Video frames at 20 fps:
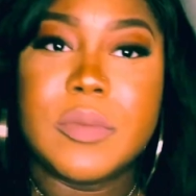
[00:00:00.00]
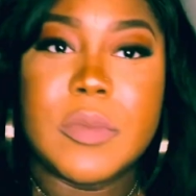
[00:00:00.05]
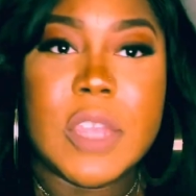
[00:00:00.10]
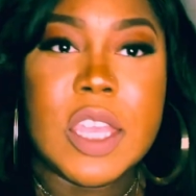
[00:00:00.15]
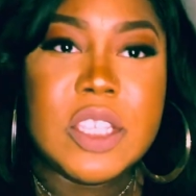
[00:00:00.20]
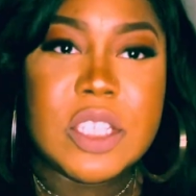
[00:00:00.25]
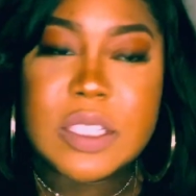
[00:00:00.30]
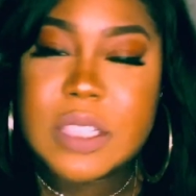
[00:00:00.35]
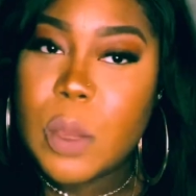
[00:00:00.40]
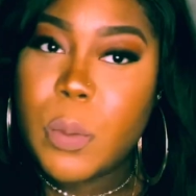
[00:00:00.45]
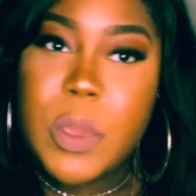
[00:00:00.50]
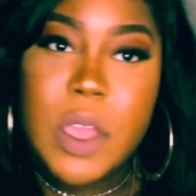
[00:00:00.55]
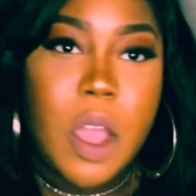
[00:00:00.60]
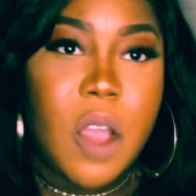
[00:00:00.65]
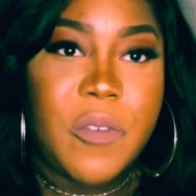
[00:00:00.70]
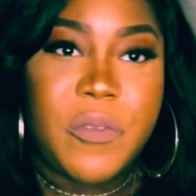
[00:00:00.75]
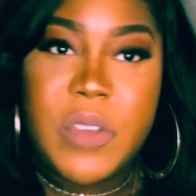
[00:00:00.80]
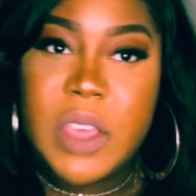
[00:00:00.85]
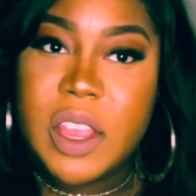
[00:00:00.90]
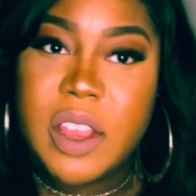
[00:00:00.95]
And she said, we're going
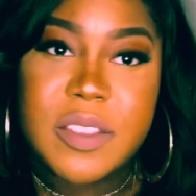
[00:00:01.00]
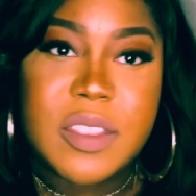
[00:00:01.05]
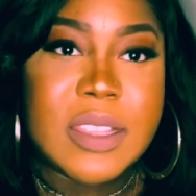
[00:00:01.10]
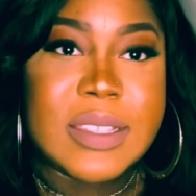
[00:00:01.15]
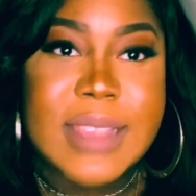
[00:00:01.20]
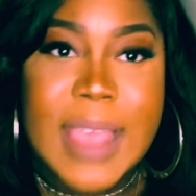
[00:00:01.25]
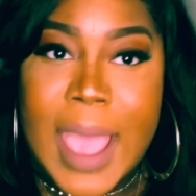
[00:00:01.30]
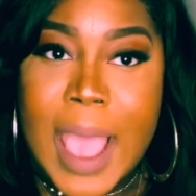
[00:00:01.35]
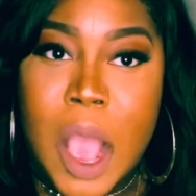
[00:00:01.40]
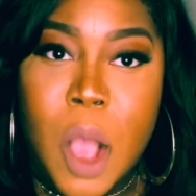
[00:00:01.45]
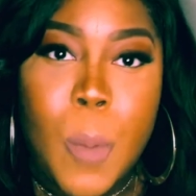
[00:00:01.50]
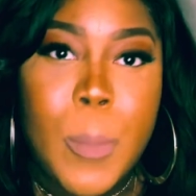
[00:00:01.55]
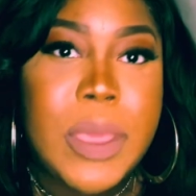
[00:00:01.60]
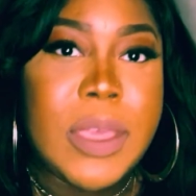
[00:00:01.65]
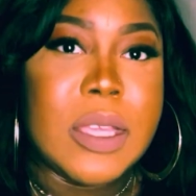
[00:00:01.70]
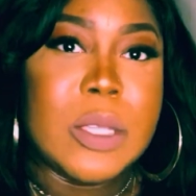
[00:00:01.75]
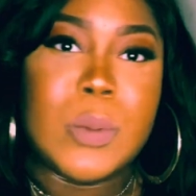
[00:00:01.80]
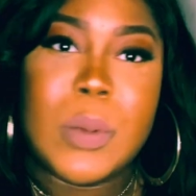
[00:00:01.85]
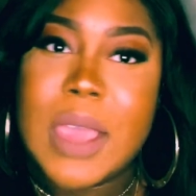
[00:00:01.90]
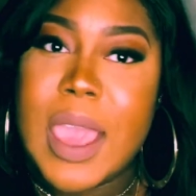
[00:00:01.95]
to figure this out
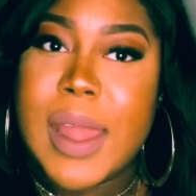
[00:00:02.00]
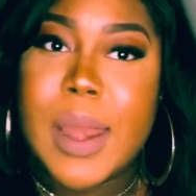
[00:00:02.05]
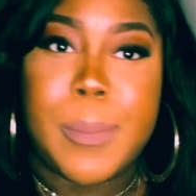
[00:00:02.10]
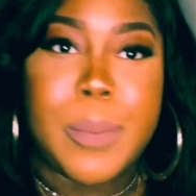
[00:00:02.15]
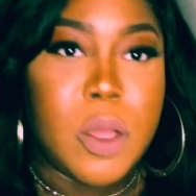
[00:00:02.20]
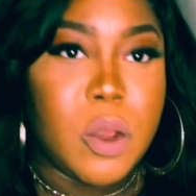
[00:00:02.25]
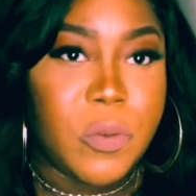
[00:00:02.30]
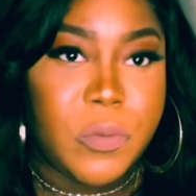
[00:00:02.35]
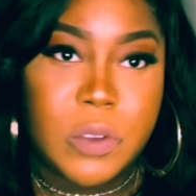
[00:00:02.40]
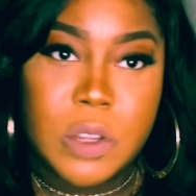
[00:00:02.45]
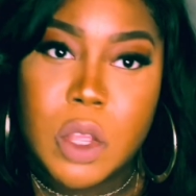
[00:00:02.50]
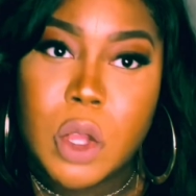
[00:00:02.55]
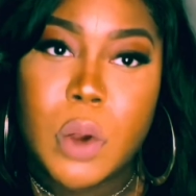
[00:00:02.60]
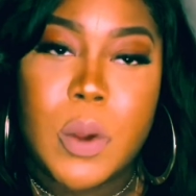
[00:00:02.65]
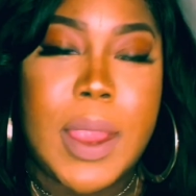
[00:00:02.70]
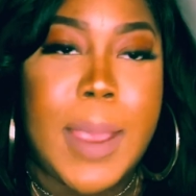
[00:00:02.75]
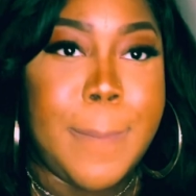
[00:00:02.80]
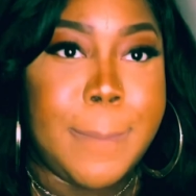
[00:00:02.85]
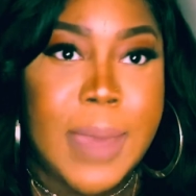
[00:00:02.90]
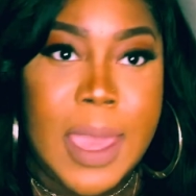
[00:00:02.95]
because we got a beautiful little
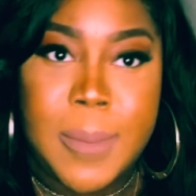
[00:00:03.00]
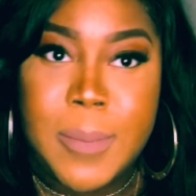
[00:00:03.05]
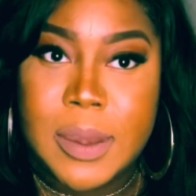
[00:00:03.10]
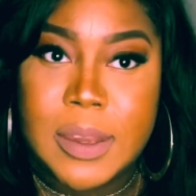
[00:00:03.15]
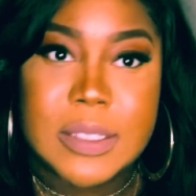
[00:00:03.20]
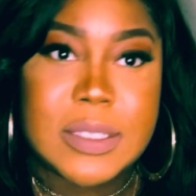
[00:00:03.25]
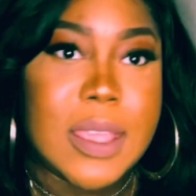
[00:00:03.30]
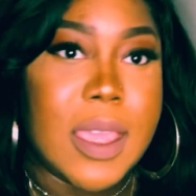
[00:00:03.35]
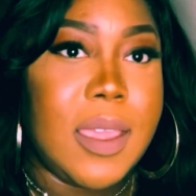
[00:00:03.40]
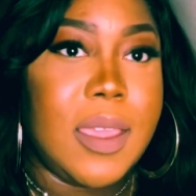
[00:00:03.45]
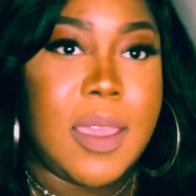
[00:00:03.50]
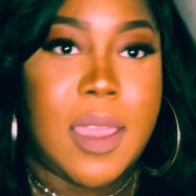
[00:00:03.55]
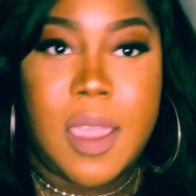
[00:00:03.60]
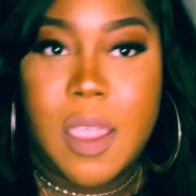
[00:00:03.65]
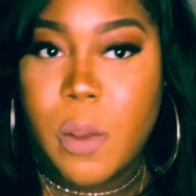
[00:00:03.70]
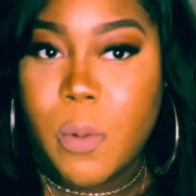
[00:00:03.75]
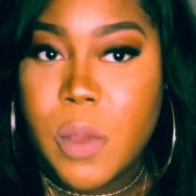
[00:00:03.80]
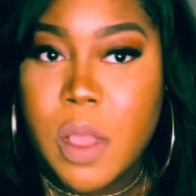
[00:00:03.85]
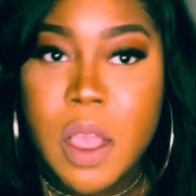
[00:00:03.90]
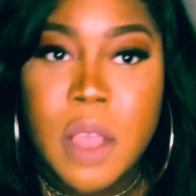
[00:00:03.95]
grandbaby to take
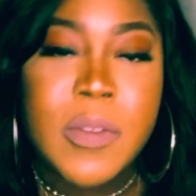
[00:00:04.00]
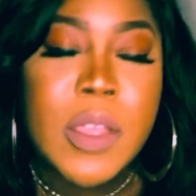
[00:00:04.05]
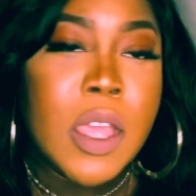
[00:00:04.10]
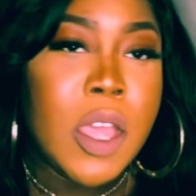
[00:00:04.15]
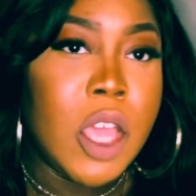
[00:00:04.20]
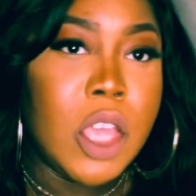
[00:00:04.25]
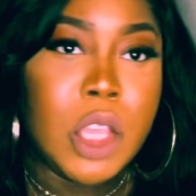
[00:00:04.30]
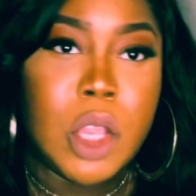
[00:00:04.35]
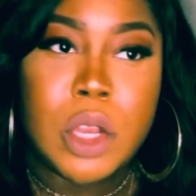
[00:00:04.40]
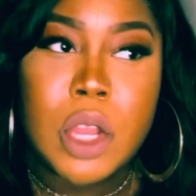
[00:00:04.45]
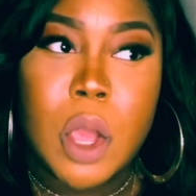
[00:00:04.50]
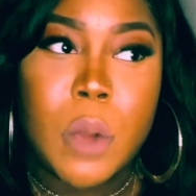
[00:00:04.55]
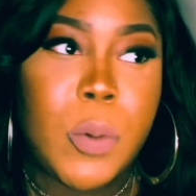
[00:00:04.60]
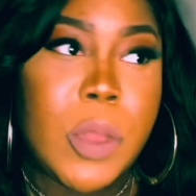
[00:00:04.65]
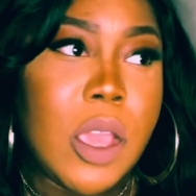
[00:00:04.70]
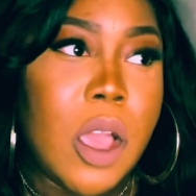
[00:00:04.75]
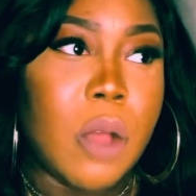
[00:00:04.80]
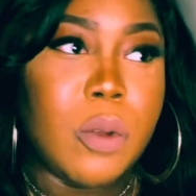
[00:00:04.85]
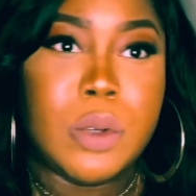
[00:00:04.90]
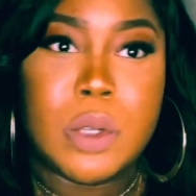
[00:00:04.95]
care of. We're
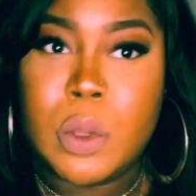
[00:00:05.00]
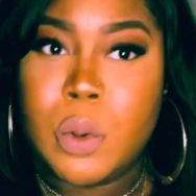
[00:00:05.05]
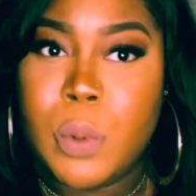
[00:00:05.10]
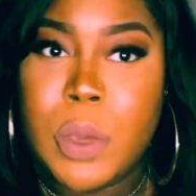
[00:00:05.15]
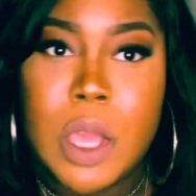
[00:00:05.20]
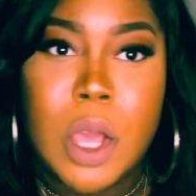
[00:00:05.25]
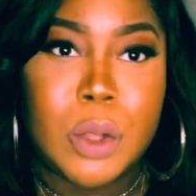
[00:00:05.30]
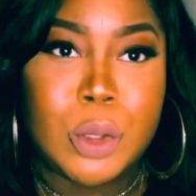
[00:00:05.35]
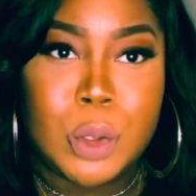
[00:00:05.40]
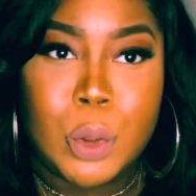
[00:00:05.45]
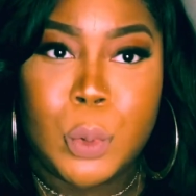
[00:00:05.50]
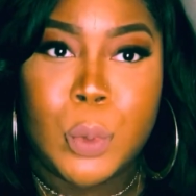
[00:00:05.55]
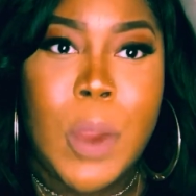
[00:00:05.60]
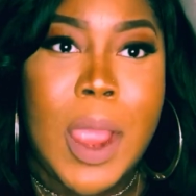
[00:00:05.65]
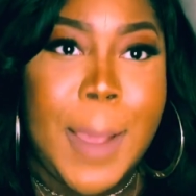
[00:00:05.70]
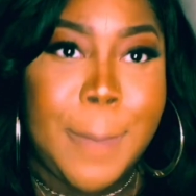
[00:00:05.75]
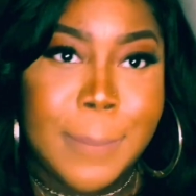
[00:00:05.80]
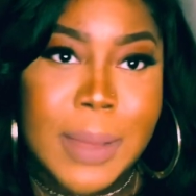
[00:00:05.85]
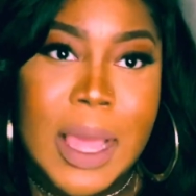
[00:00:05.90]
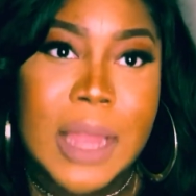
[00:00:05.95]
going to do
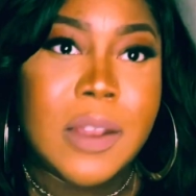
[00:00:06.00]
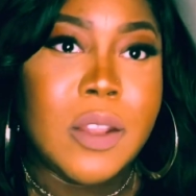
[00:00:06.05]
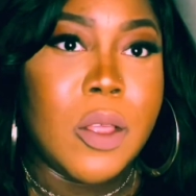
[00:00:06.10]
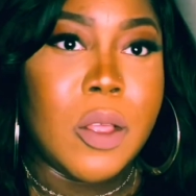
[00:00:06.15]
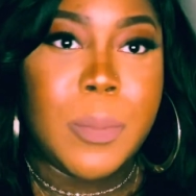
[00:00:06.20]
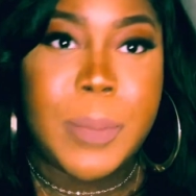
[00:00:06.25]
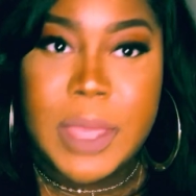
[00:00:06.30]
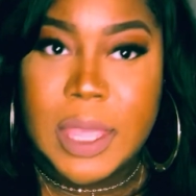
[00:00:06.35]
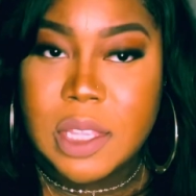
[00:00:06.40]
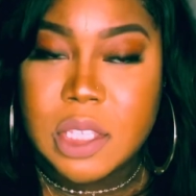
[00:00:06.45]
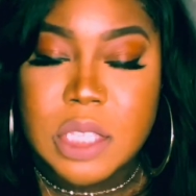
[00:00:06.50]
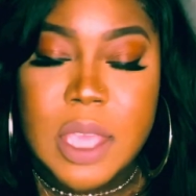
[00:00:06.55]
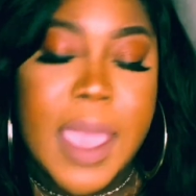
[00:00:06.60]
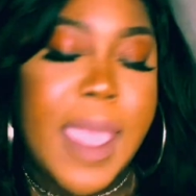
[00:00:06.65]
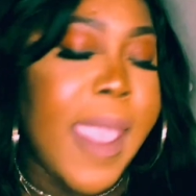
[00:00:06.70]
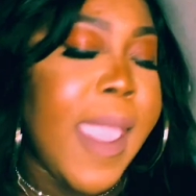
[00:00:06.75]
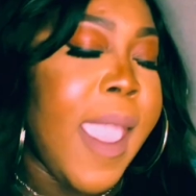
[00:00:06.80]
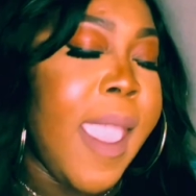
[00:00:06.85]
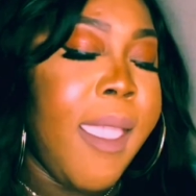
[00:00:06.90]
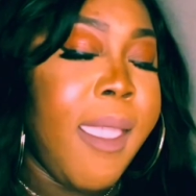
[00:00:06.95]
right by little PJ.